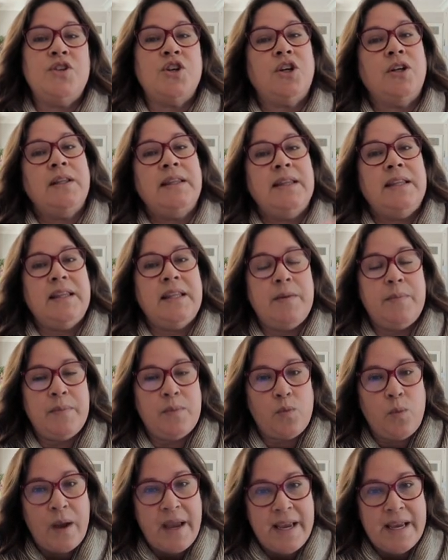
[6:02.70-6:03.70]
are
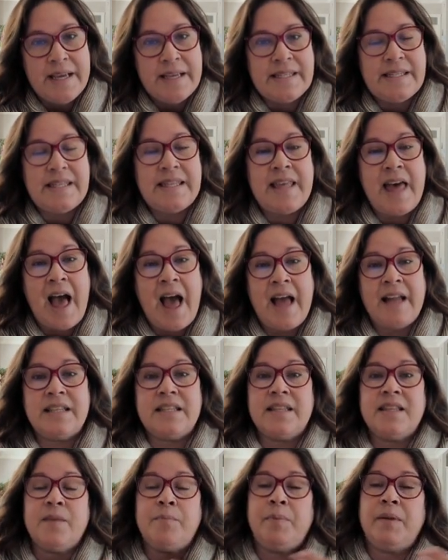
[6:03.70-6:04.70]
ways that
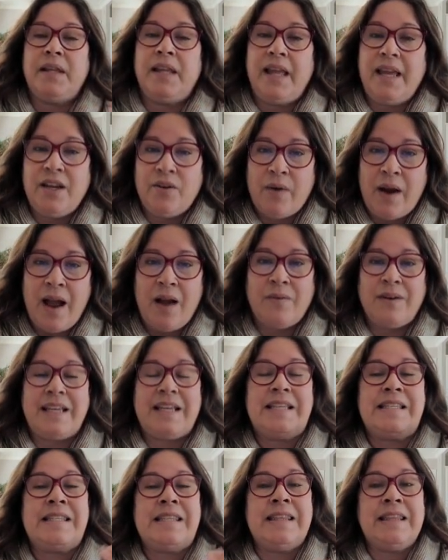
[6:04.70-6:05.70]
the playground
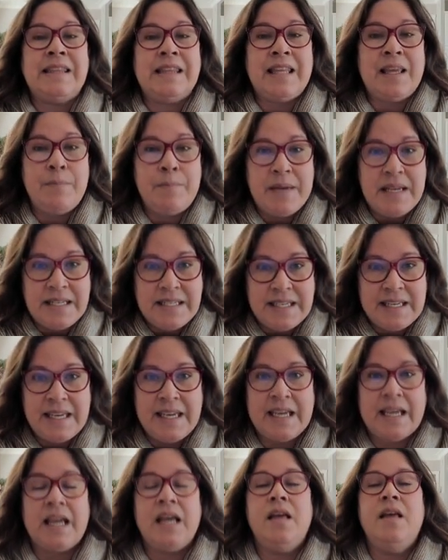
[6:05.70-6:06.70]
is
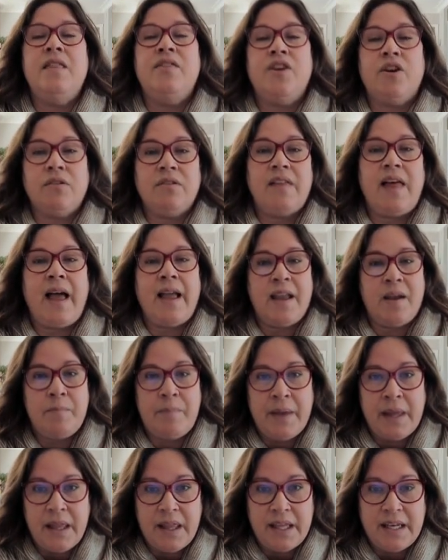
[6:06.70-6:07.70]
limiting their
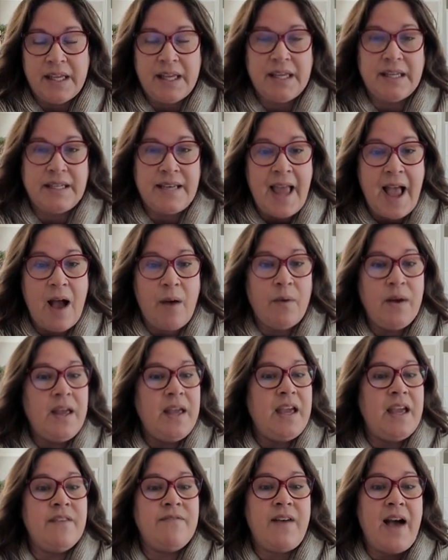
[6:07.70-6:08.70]
liability. Now,
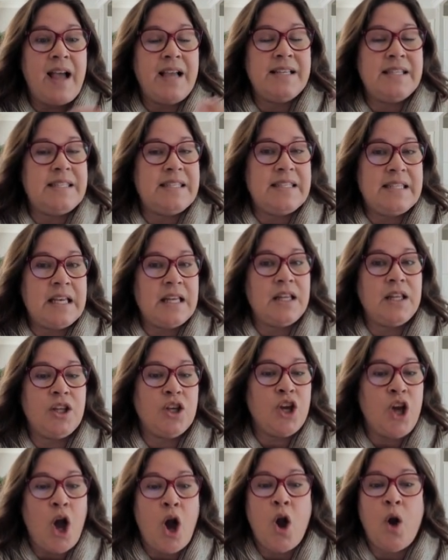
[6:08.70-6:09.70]
if I still
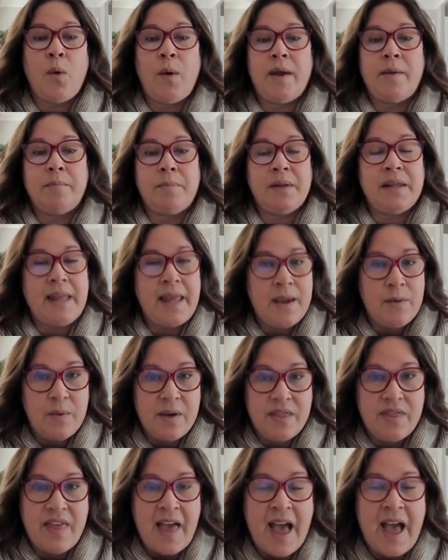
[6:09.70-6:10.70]
go and play
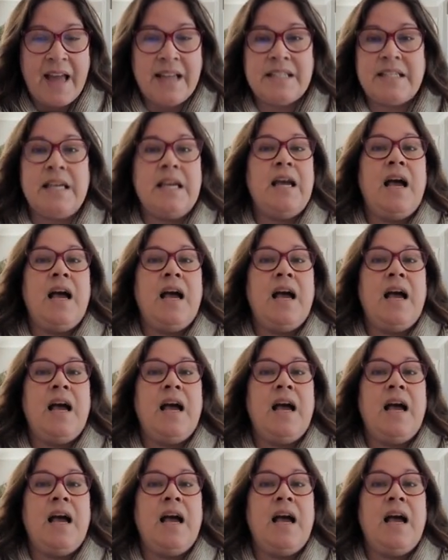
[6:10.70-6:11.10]
with that,